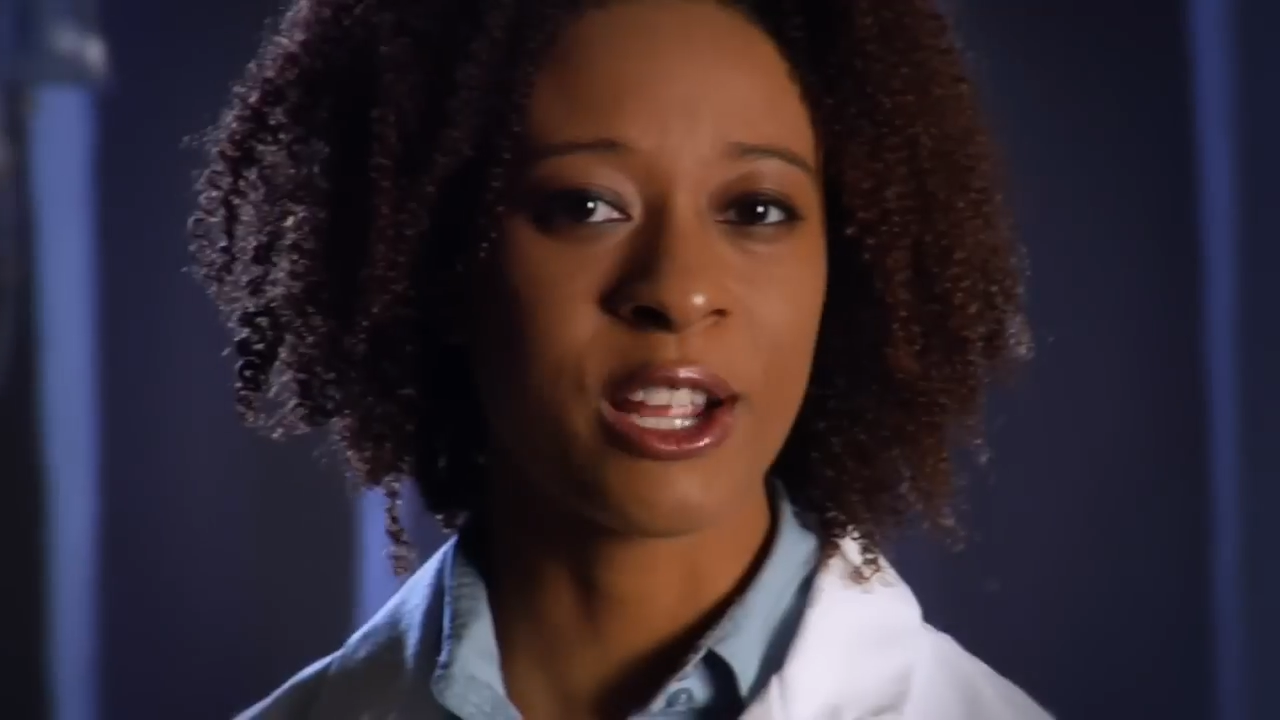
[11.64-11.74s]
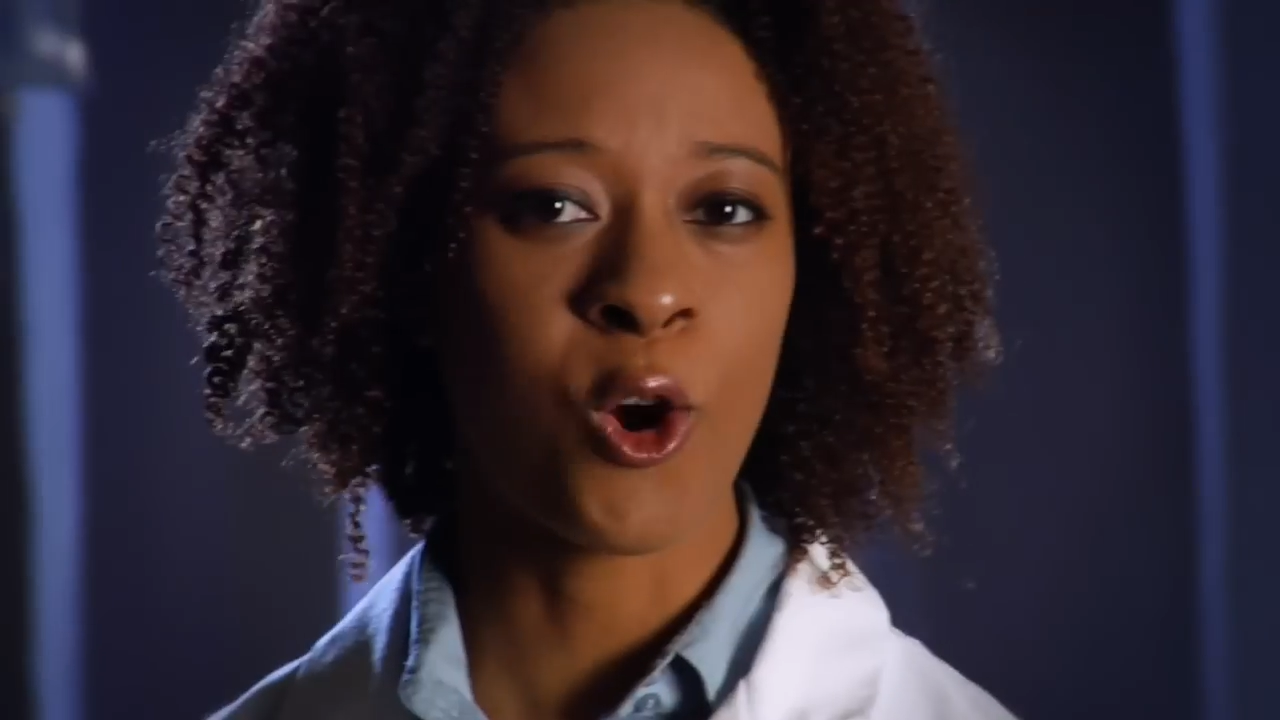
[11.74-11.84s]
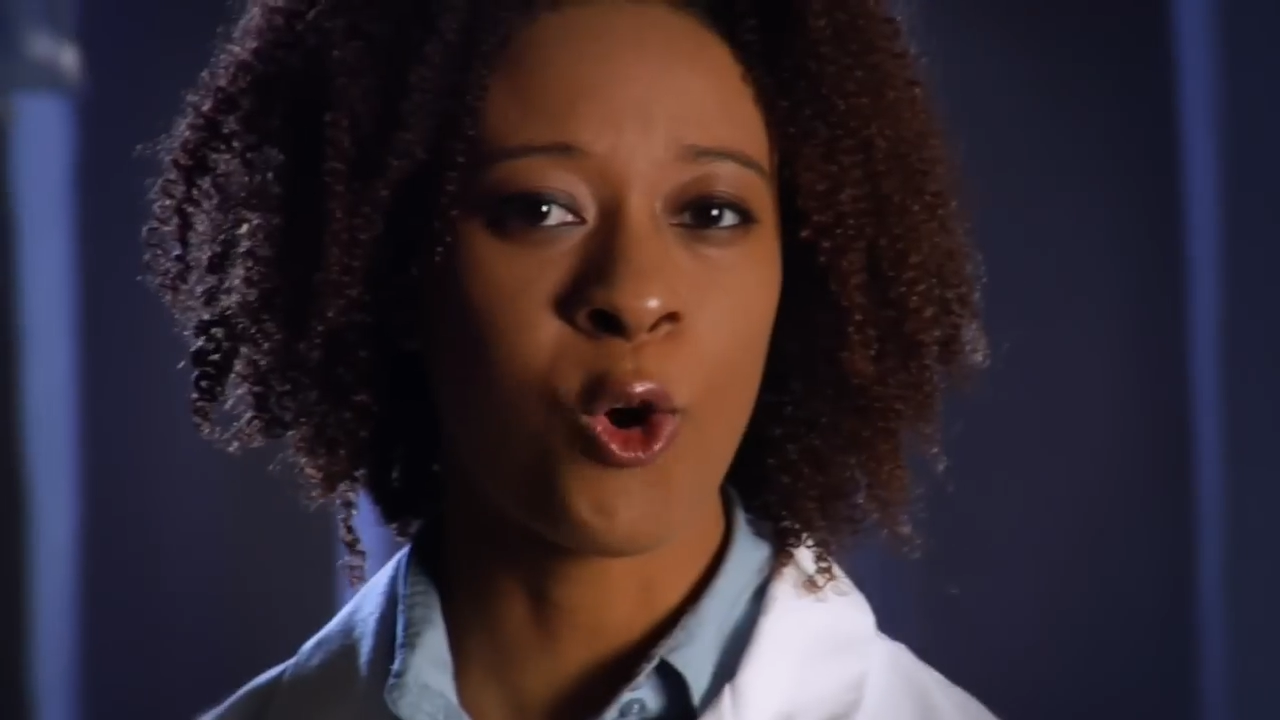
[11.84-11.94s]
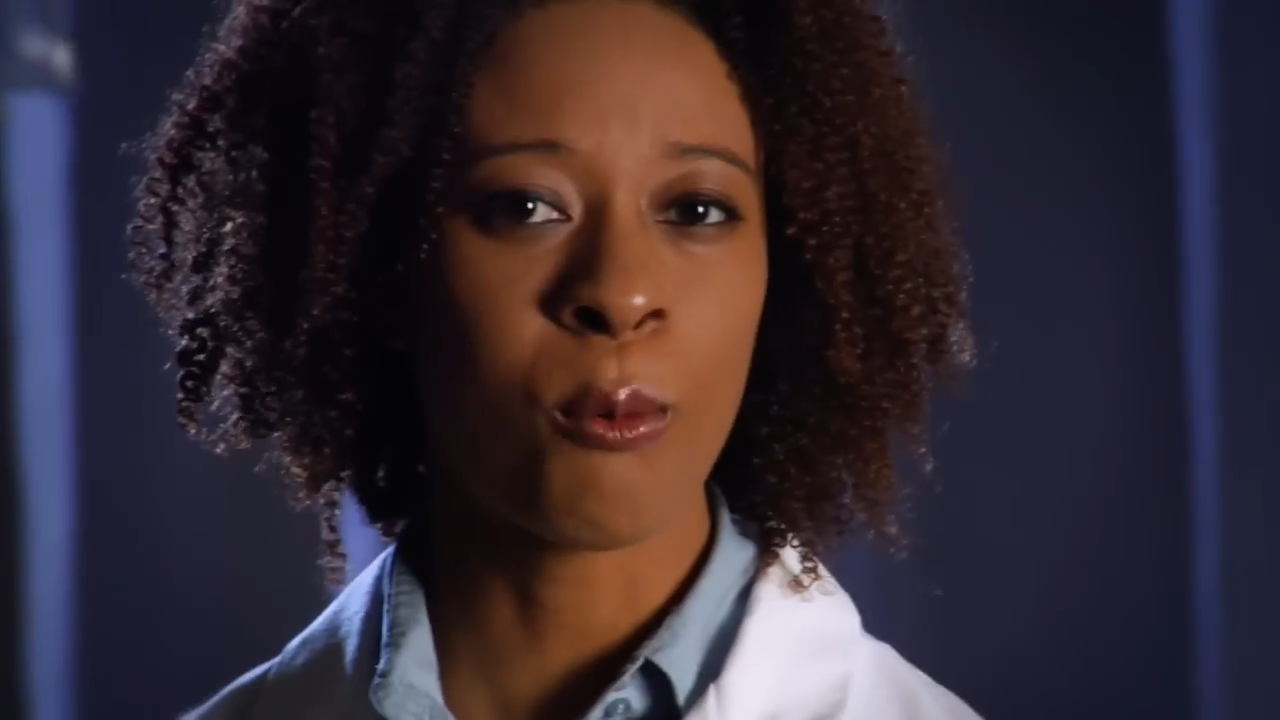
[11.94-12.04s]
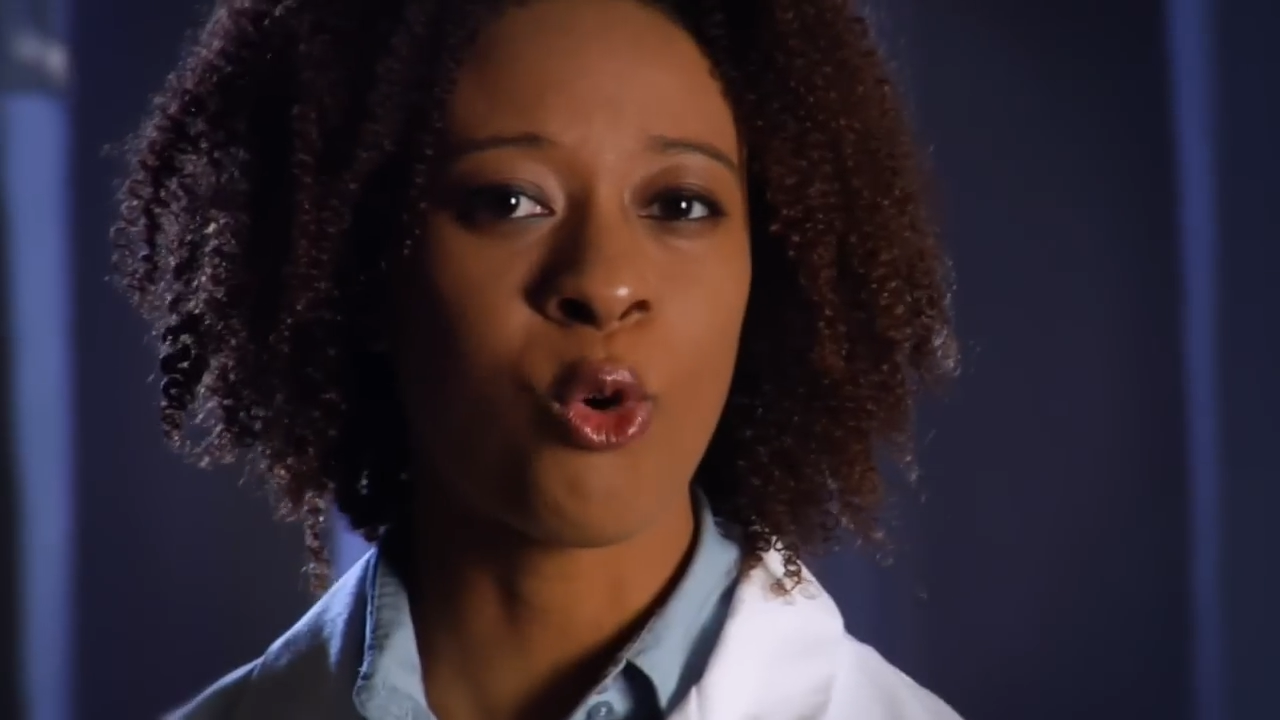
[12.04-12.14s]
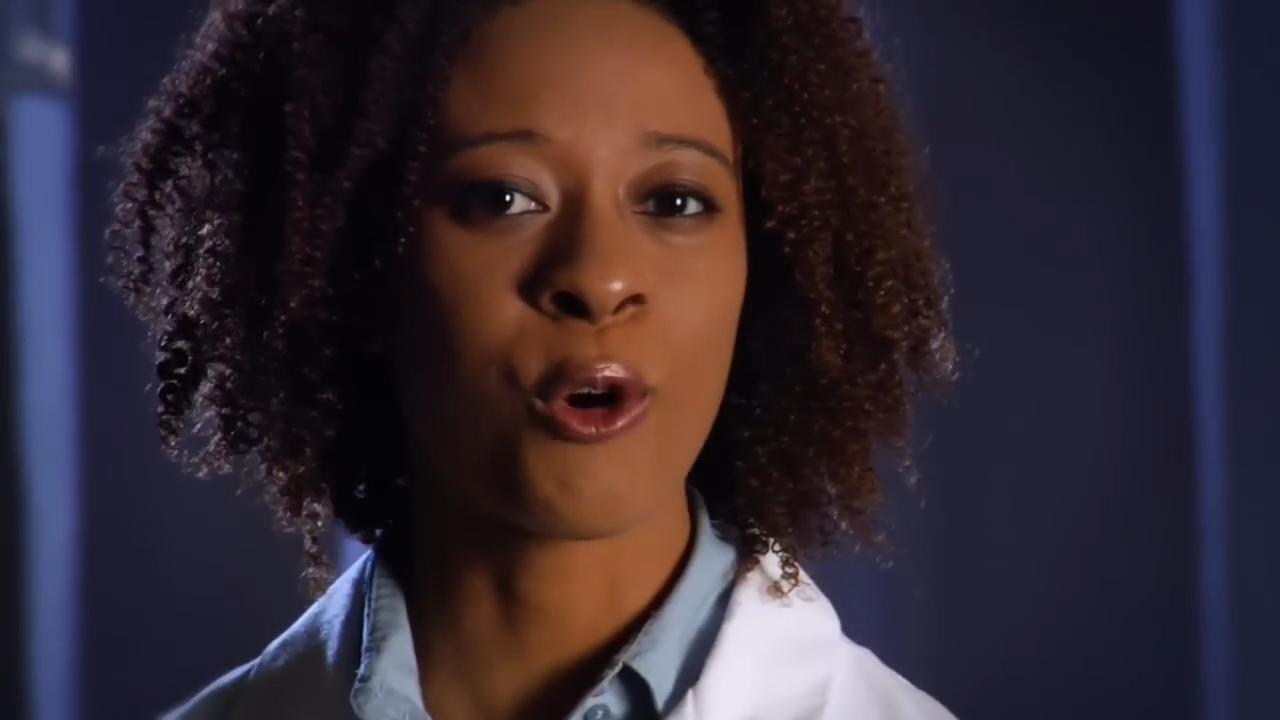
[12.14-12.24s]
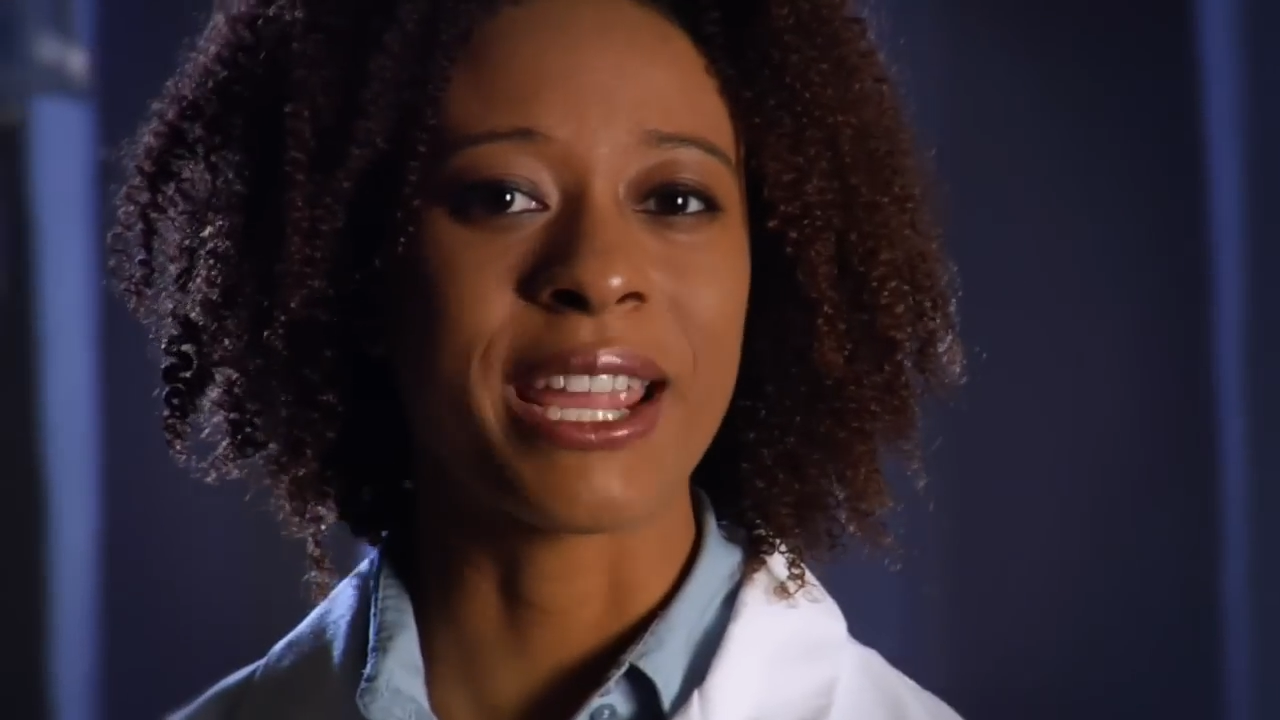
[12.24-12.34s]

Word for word: at home or